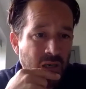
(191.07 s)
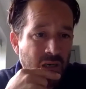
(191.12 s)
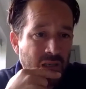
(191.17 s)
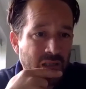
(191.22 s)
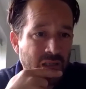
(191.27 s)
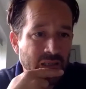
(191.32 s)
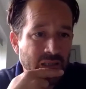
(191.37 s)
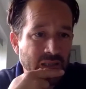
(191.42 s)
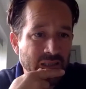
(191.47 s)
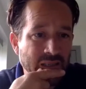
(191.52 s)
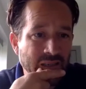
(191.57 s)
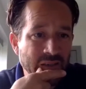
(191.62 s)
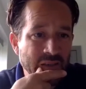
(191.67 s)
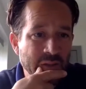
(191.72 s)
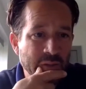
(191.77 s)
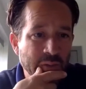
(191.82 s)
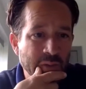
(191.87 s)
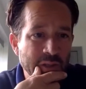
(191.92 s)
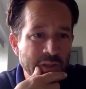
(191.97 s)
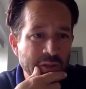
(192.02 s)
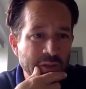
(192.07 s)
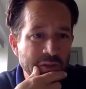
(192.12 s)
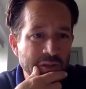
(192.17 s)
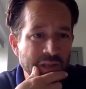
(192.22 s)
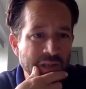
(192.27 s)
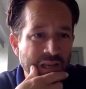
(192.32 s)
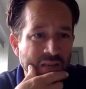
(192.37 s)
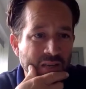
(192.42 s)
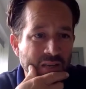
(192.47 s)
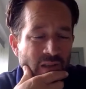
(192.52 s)
I think, it's always good to
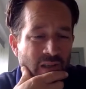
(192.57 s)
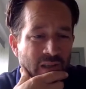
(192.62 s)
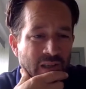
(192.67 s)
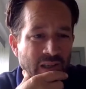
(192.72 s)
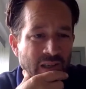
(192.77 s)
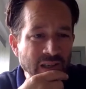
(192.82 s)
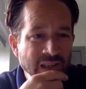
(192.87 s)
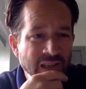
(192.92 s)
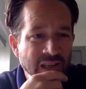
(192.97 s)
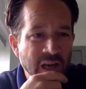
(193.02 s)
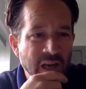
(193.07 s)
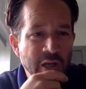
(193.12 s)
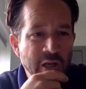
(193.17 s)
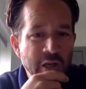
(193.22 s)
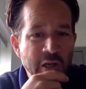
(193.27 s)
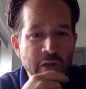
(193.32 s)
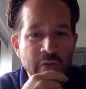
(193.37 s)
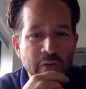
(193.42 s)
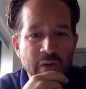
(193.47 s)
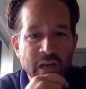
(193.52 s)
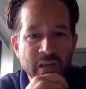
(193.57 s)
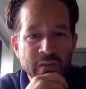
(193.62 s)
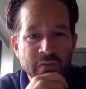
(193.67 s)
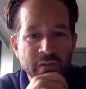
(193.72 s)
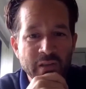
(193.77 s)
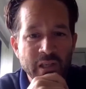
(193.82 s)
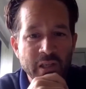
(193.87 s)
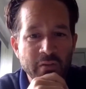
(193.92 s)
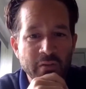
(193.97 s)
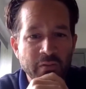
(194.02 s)
have a new kind of
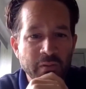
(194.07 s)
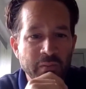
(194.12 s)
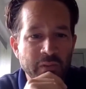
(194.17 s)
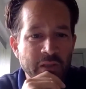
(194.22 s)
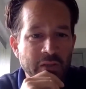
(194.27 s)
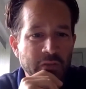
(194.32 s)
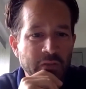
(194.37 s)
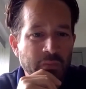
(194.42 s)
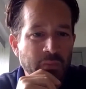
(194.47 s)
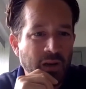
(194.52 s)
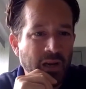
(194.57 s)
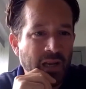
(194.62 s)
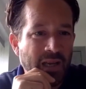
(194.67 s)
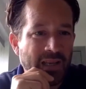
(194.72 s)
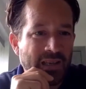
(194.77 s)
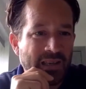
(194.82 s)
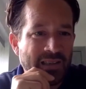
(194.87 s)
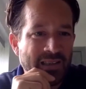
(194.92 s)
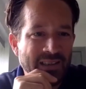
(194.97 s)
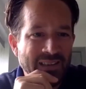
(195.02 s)
disruptive player.